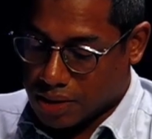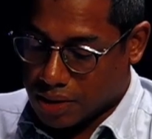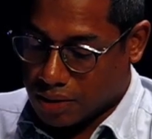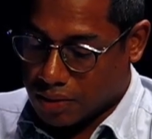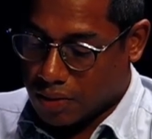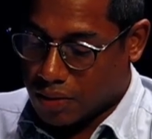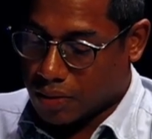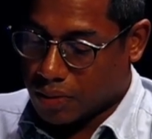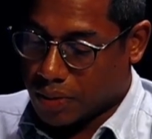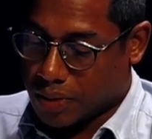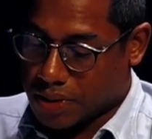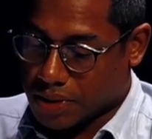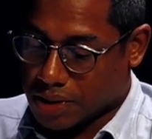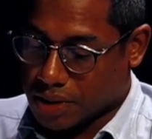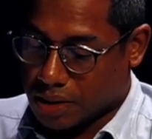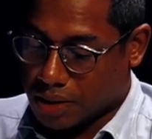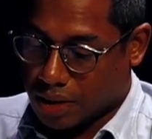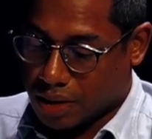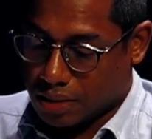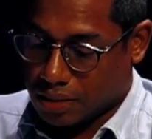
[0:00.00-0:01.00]
a long
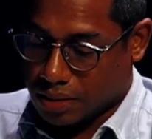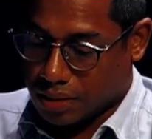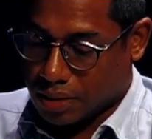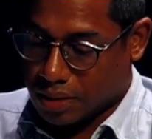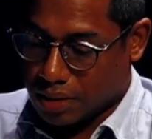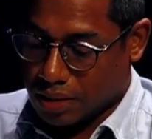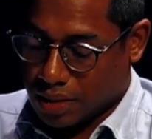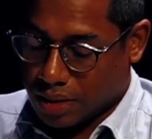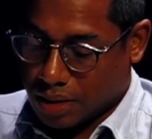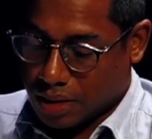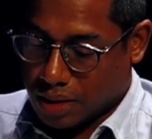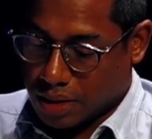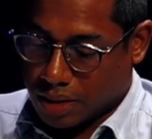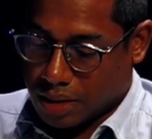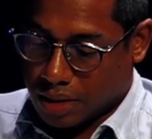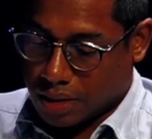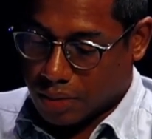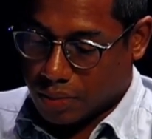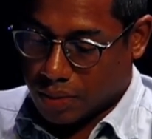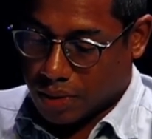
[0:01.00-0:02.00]
question, and
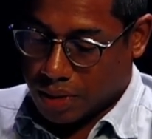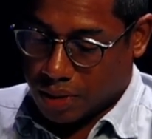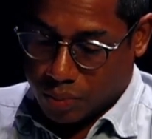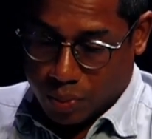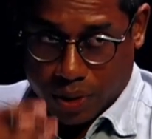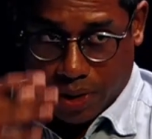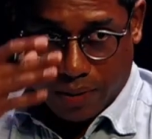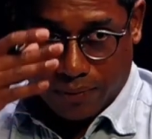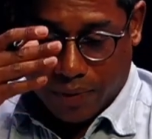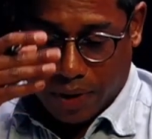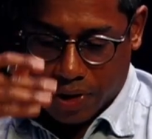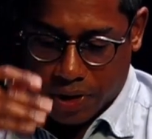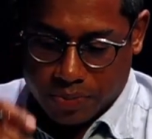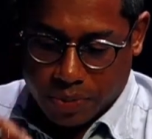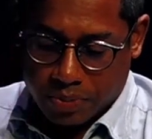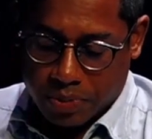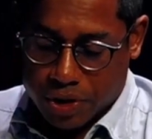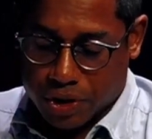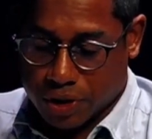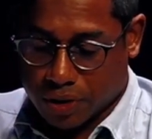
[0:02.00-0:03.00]
with advance
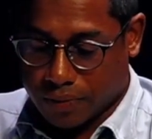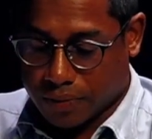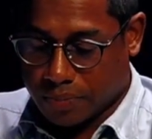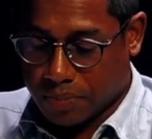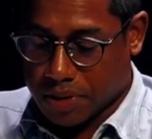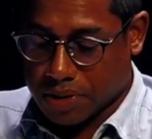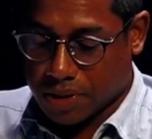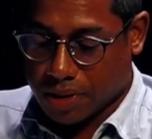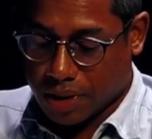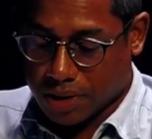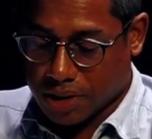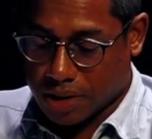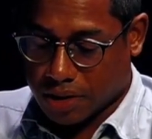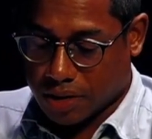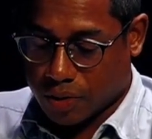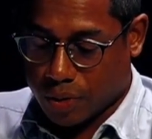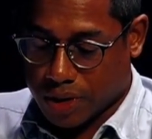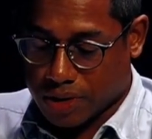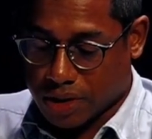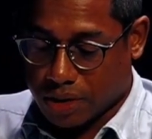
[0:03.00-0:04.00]
permission of the person asking the
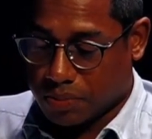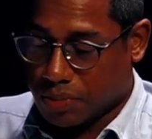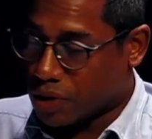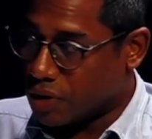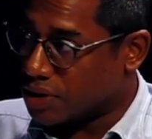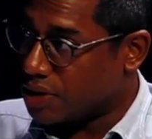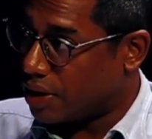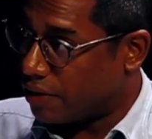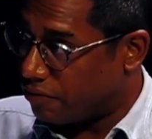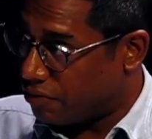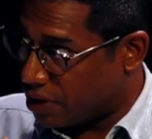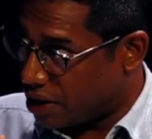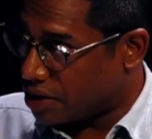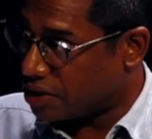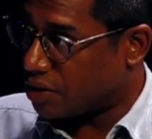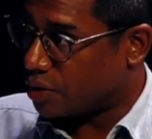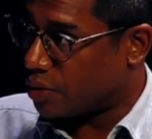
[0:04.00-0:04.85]
question, because they are related